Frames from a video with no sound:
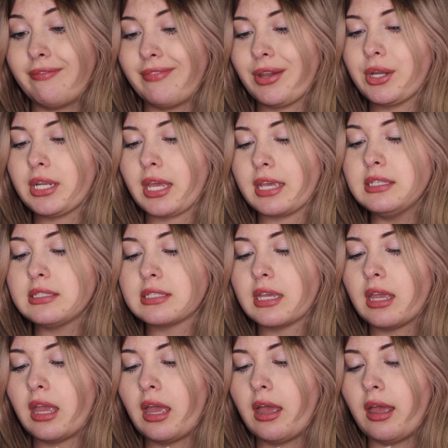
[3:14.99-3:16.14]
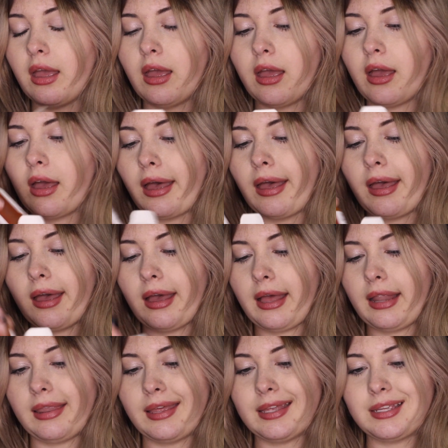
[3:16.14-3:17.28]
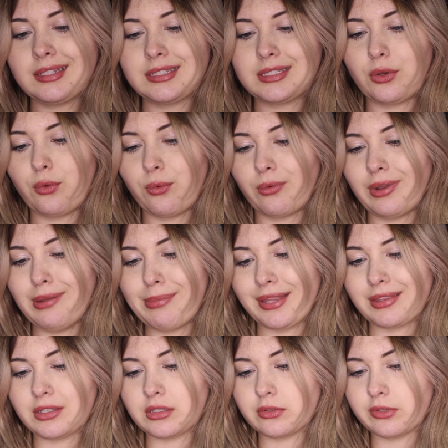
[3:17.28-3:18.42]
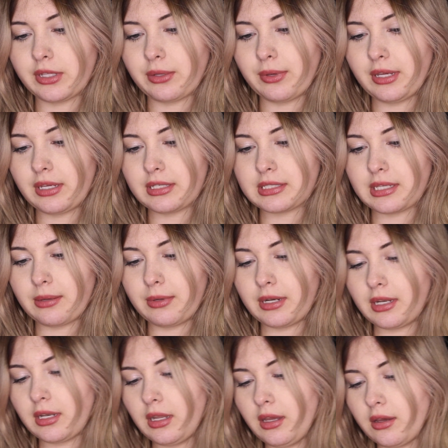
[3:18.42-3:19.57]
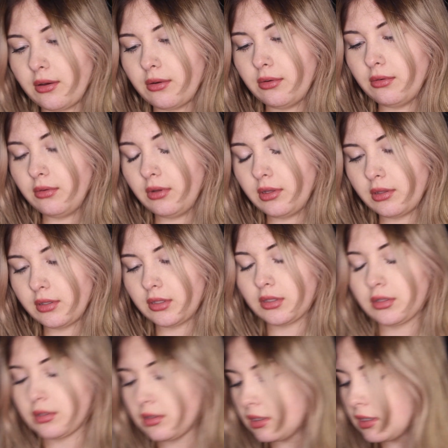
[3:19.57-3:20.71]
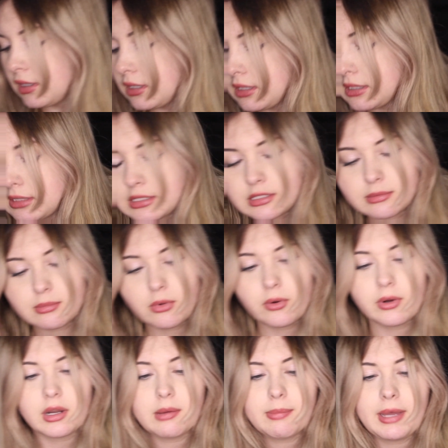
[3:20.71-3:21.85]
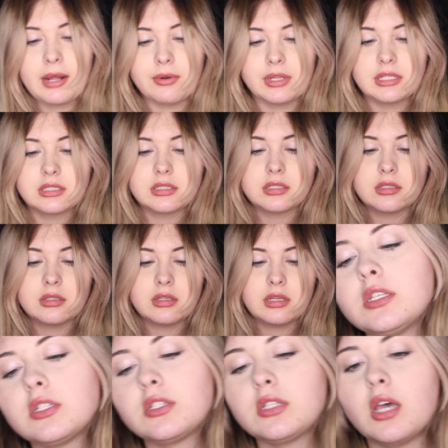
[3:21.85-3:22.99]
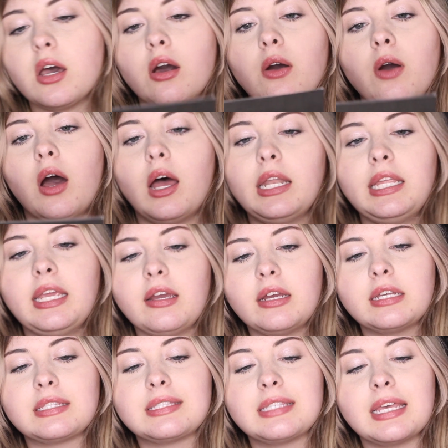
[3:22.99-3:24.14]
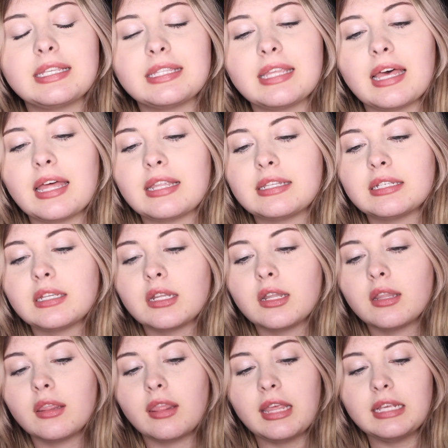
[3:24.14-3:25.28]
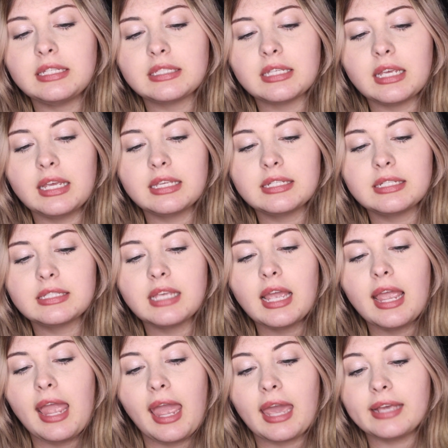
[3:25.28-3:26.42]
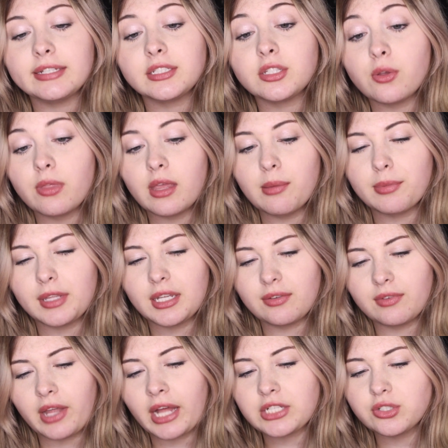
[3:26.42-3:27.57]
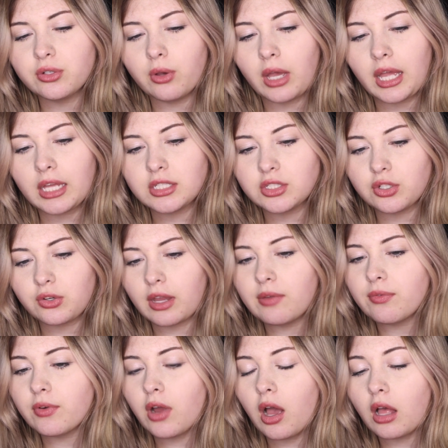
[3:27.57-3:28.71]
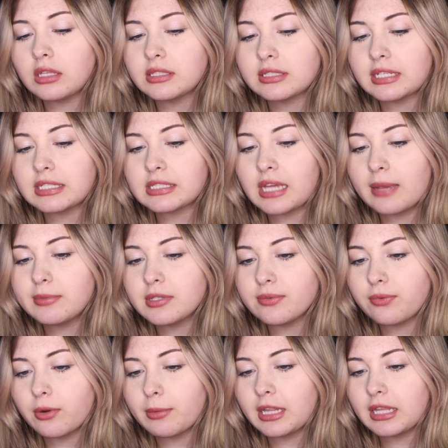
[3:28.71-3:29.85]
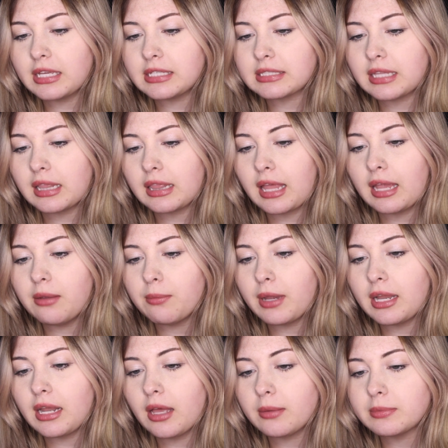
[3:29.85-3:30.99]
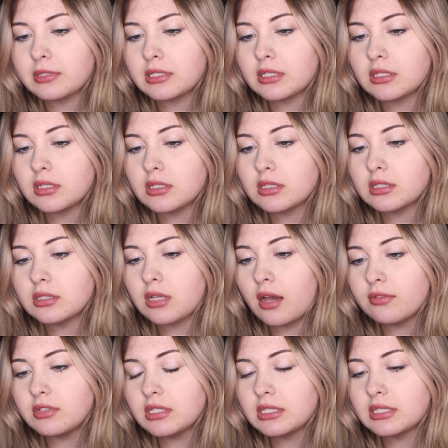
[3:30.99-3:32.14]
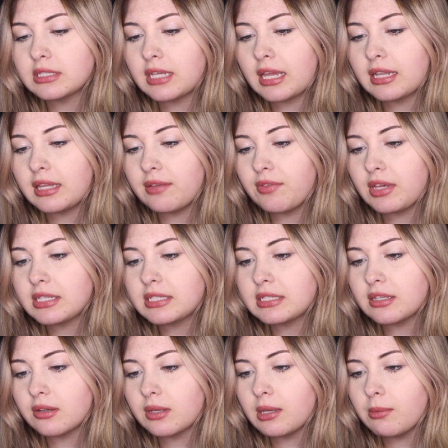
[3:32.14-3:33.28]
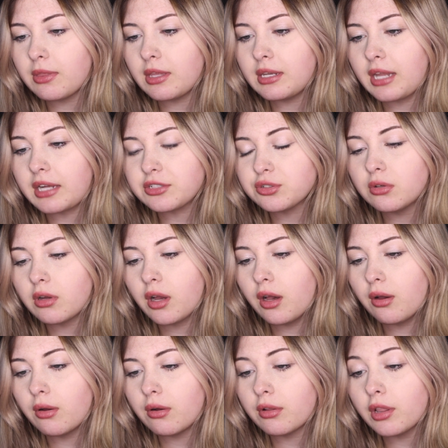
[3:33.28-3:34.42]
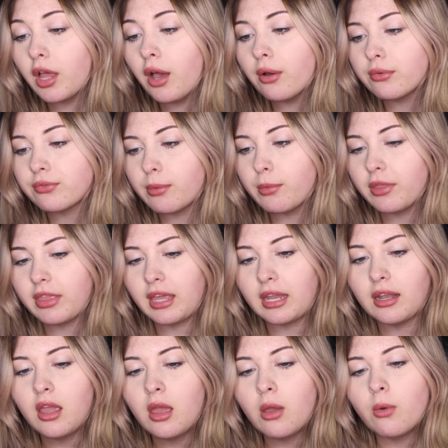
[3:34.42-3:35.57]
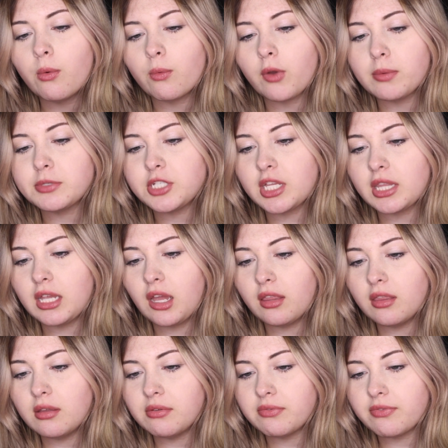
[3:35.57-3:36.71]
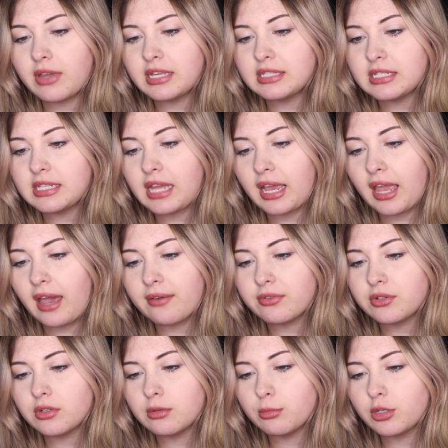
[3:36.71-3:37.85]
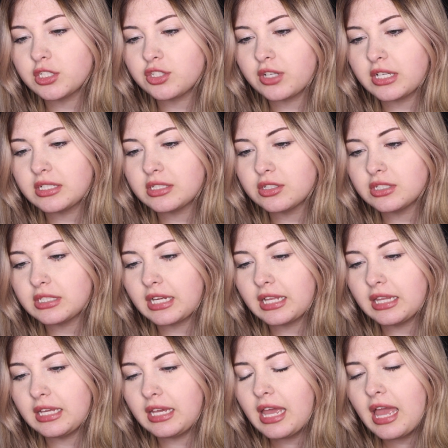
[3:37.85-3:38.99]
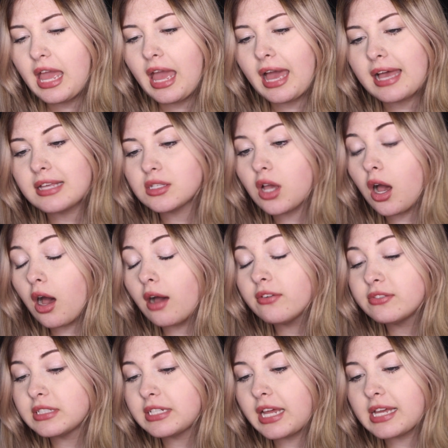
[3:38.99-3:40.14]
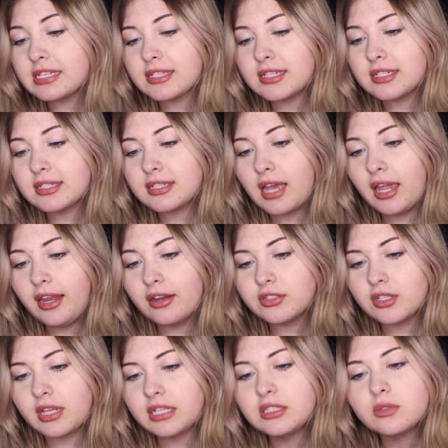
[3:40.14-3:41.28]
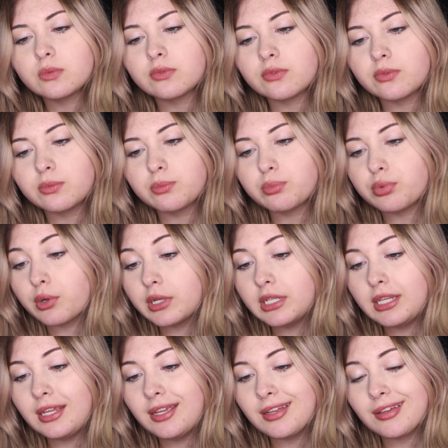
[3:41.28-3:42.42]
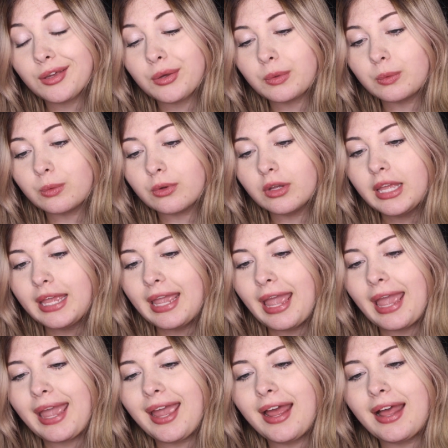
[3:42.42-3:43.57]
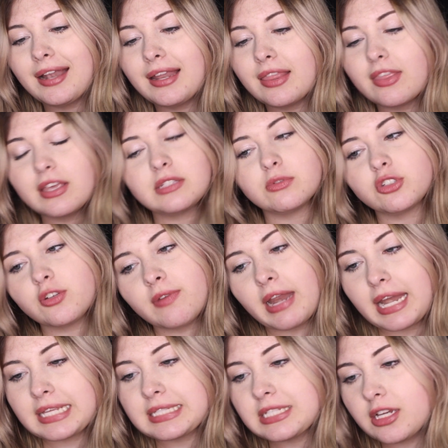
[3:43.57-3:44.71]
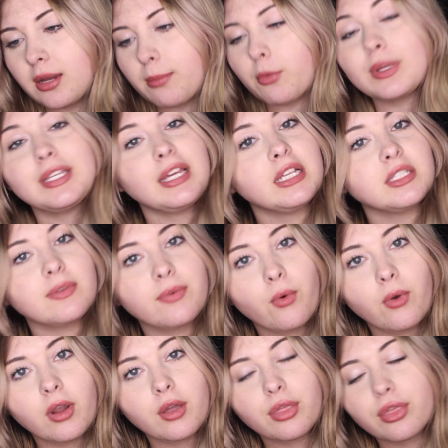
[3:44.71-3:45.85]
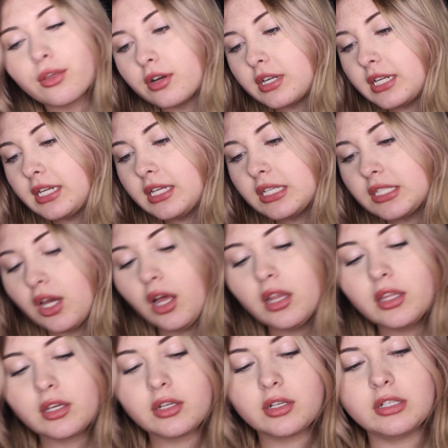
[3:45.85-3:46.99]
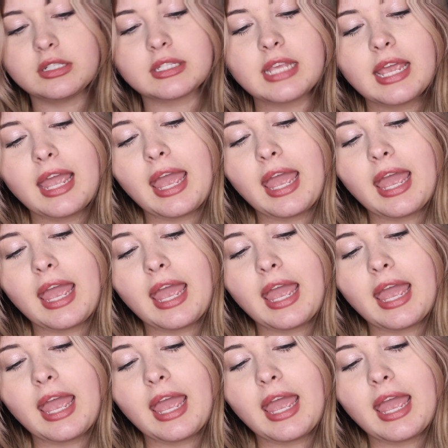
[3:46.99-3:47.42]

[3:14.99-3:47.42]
very nice. Let's read about this really quick because I want to know some more about it. So on here it says that this is a soothing blend of natural oils, great for all skin types. The formula is lightweight, helps soften skin, leaving it silky with a natural glow from within. Rub gently on the face and neck after moisturizer daily, as often as desired. So that's pretty cool. And this rejuvenating serum retails for $30.